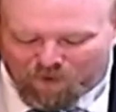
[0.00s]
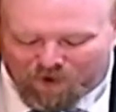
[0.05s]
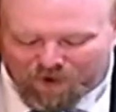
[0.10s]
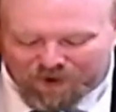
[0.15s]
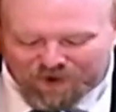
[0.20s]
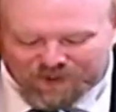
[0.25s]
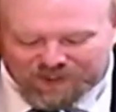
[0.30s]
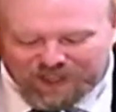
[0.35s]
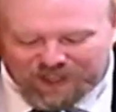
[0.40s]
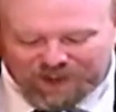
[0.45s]

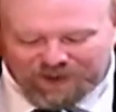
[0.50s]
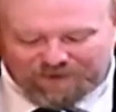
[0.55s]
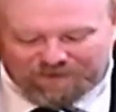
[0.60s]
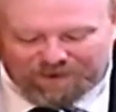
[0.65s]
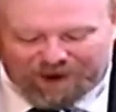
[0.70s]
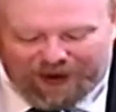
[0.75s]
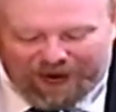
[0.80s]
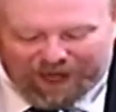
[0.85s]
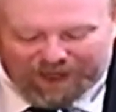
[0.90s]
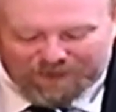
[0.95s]
See, the
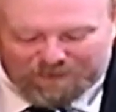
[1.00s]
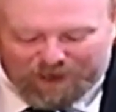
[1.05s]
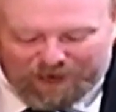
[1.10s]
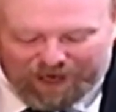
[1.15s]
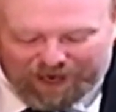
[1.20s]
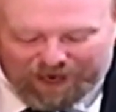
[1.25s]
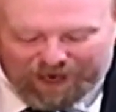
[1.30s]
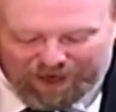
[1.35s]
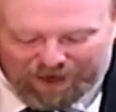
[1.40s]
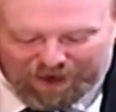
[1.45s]
fact
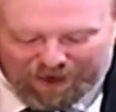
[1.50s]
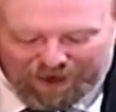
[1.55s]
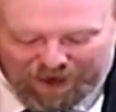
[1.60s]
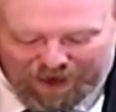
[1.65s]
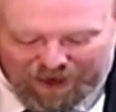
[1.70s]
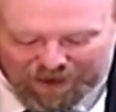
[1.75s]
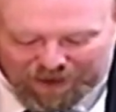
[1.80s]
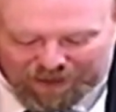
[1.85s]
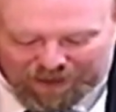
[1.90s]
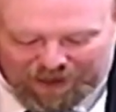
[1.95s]
being
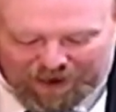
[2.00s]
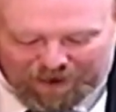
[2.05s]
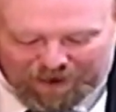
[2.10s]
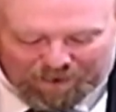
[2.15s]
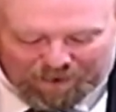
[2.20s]
that they were